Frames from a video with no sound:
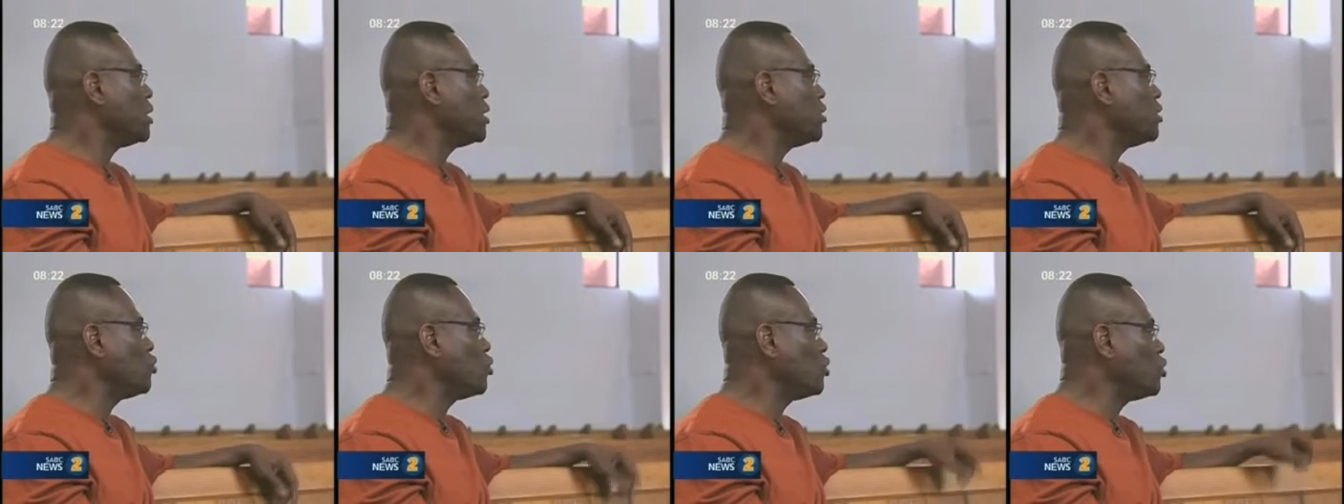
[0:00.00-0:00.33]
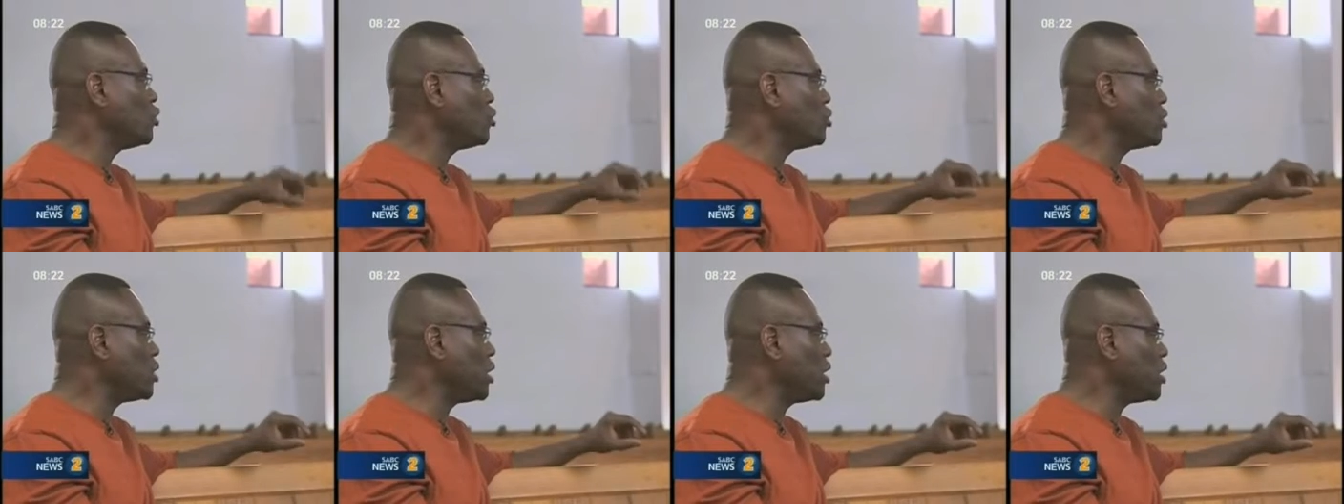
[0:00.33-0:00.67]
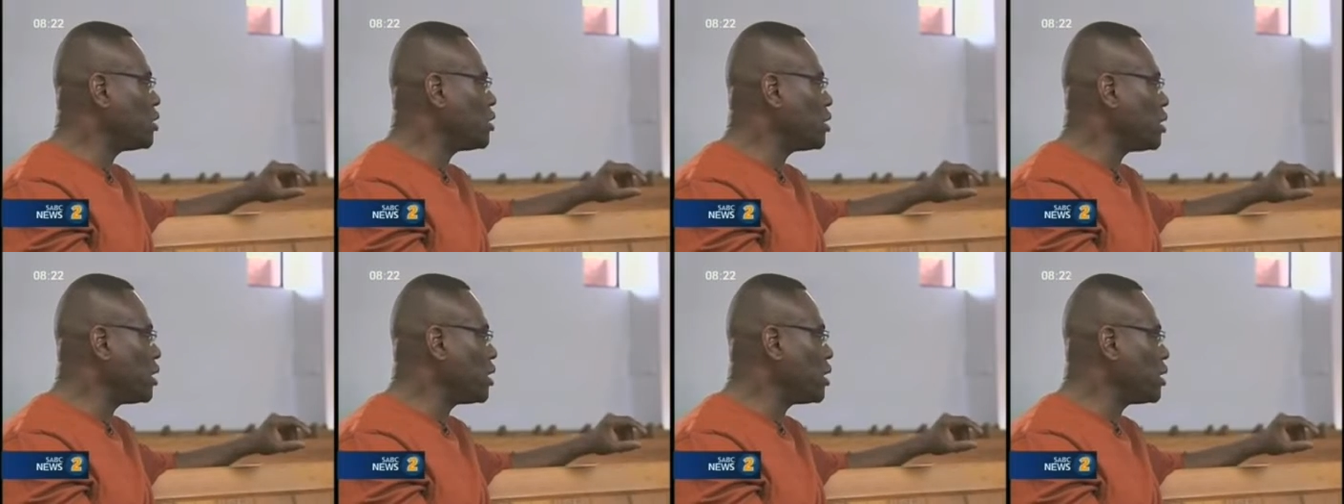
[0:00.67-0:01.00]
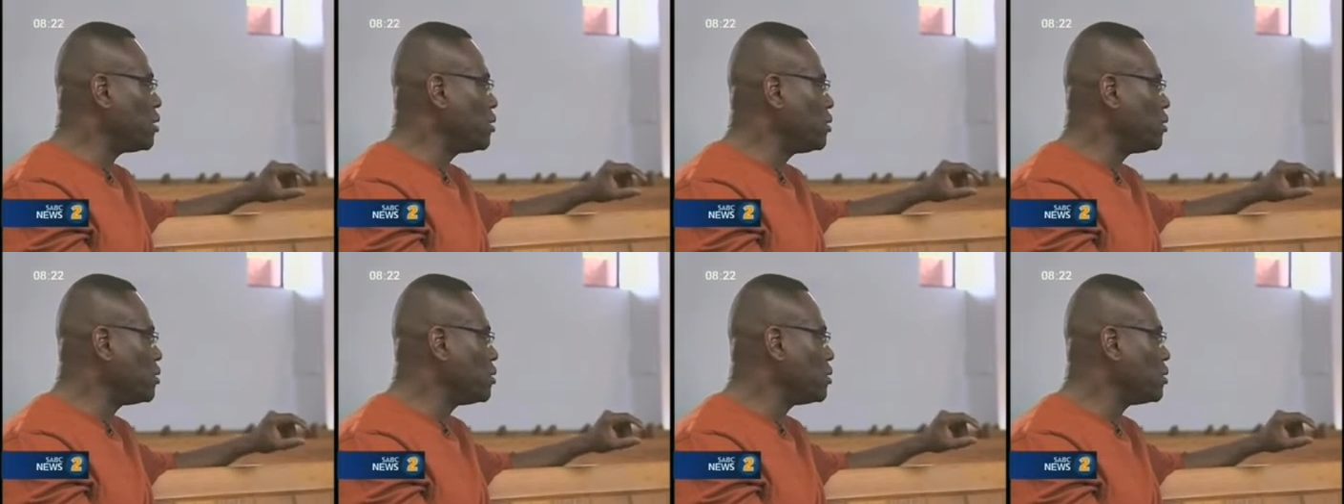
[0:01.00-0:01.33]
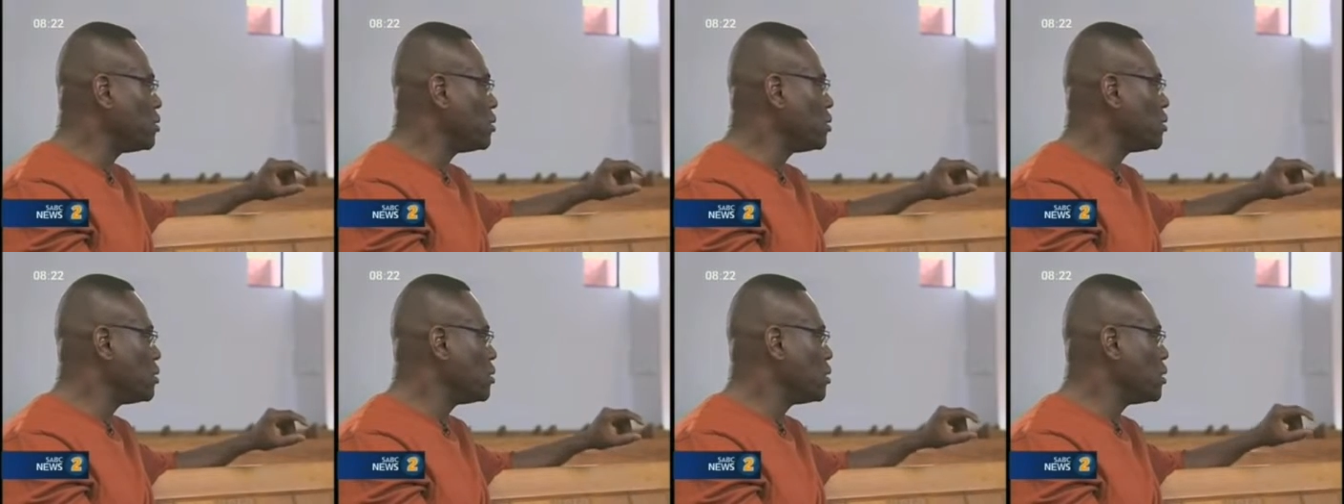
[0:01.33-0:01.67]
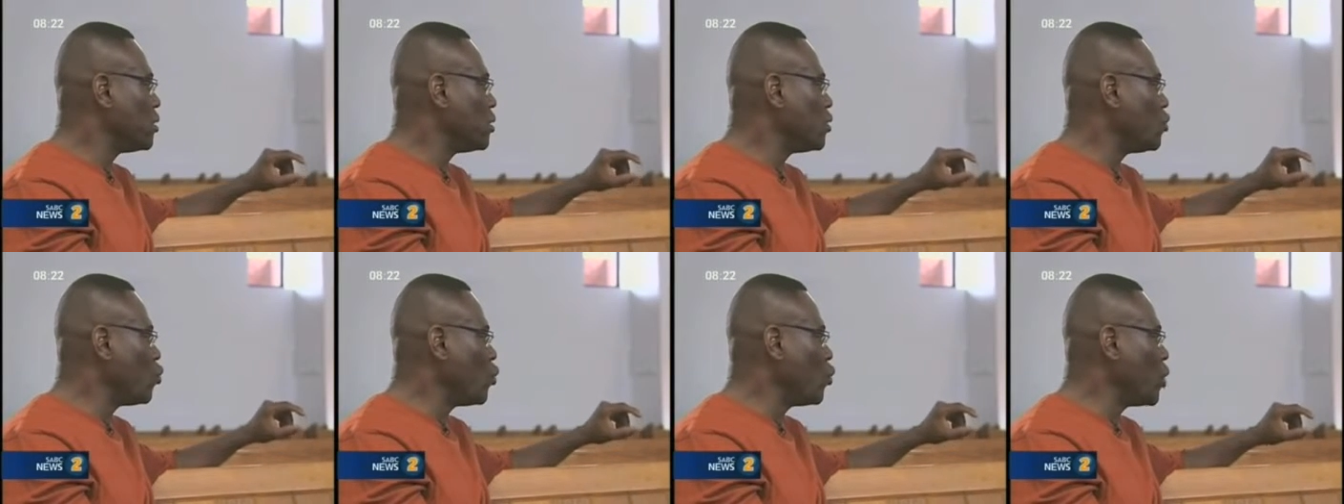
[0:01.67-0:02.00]
introduced little
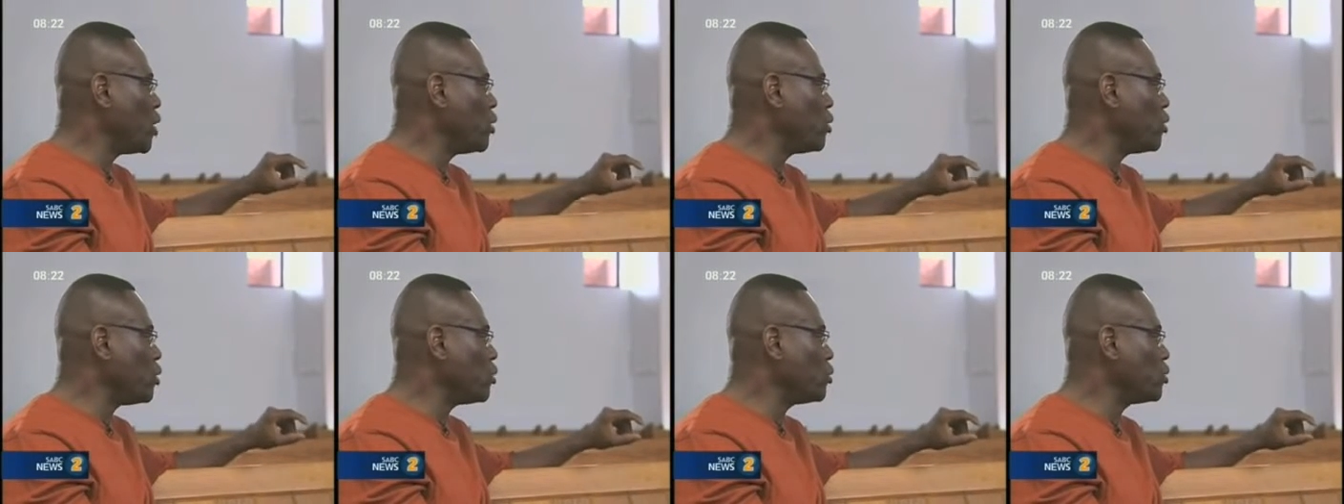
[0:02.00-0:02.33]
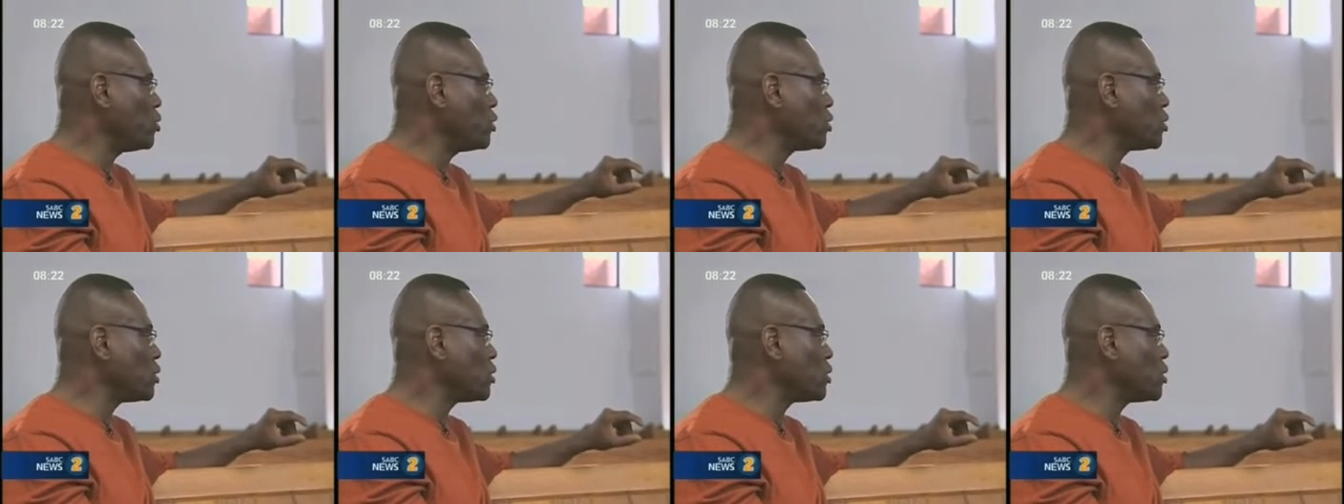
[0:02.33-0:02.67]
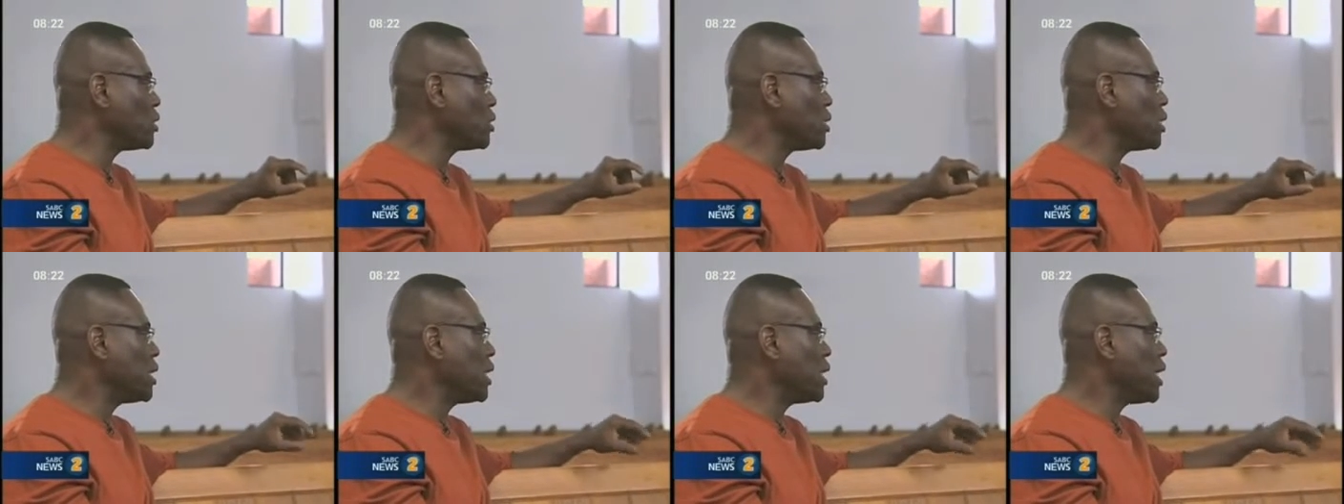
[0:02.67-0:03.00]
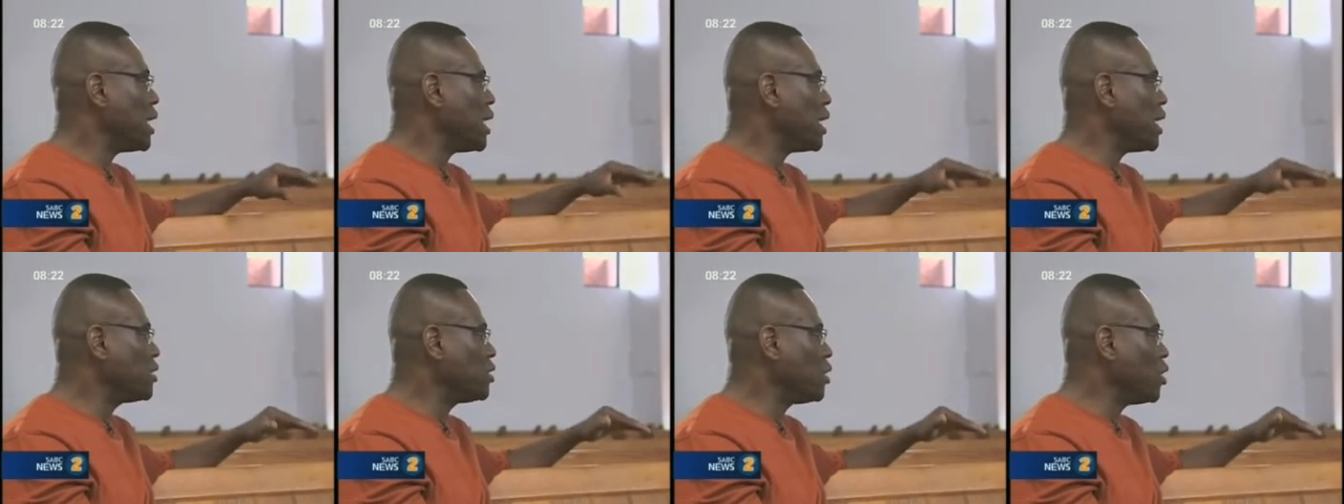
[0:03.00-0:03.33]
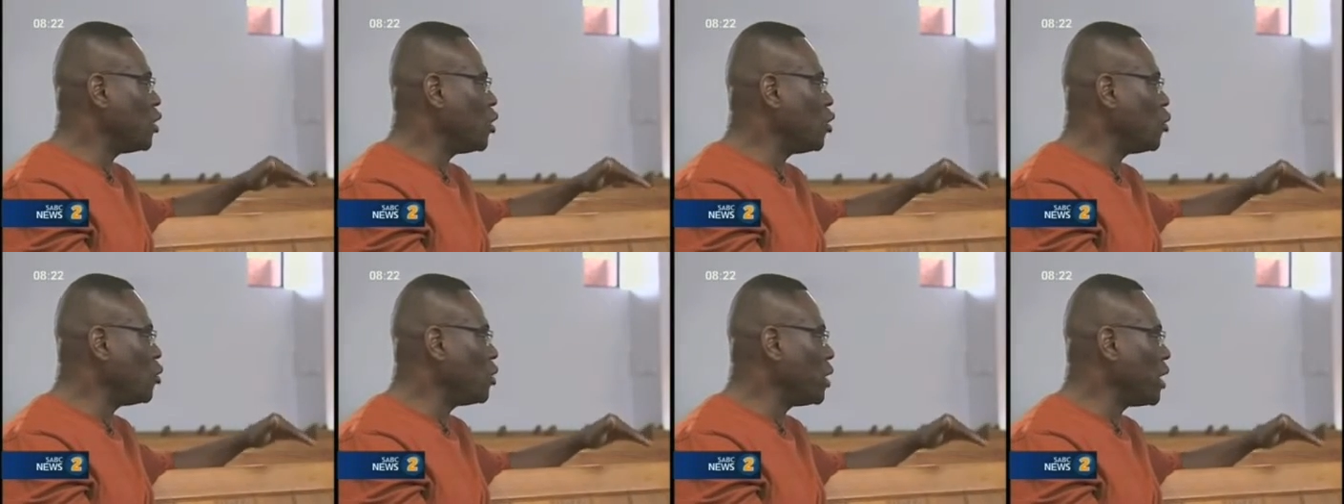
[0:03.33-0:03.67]
windows at